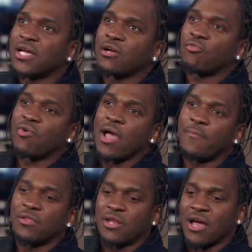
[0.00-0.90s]
like a
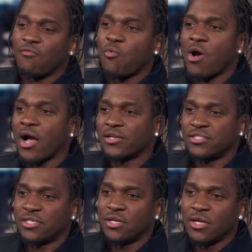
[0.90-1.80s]
rapper that I've
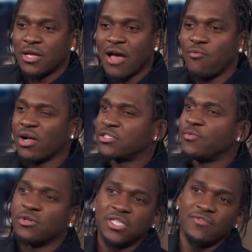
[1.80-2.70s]
watched I watched
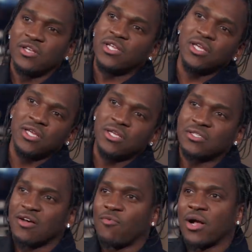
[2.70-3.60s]
him on
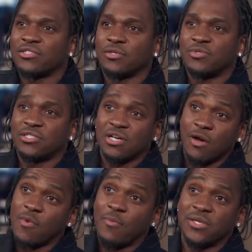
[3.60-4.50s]
DVDs. I watched him just
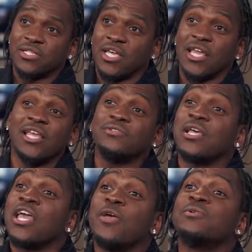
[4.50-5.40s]
come up as a kid. He's
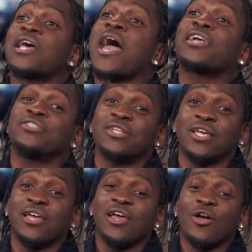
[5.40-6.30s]
he was
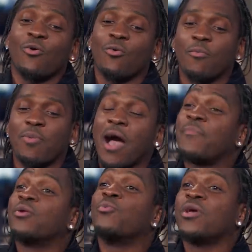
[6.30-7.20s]
actually
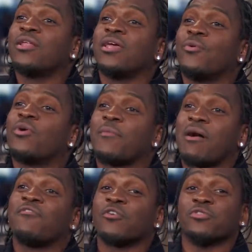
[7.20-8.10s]
popping a wheelie in one of
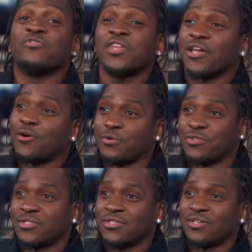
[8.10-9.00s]
my first videos.